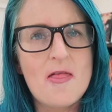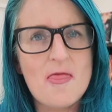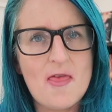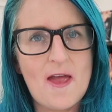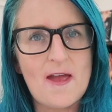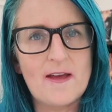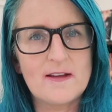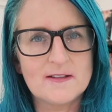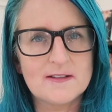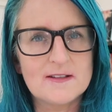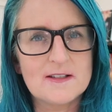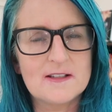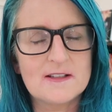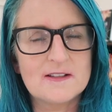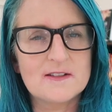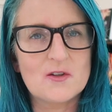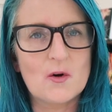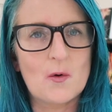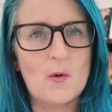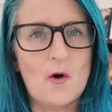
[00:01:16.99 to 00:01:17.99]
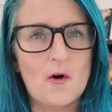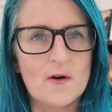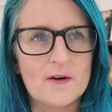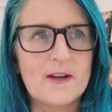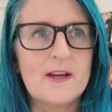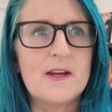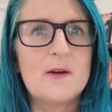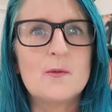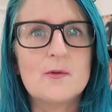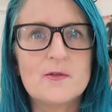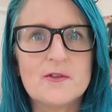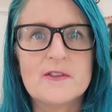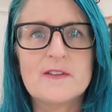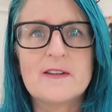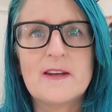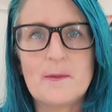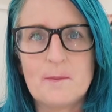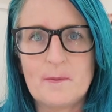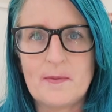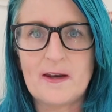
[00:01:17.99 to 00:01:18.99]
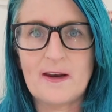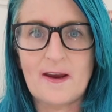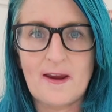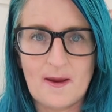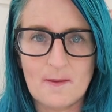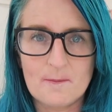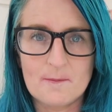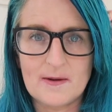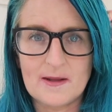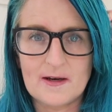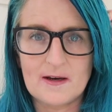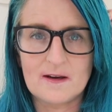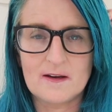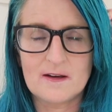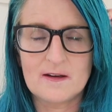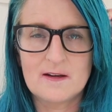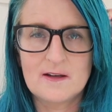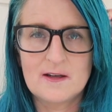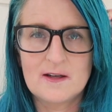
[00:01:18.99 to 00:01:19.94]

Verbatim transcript: that as things go on he will just get better and better.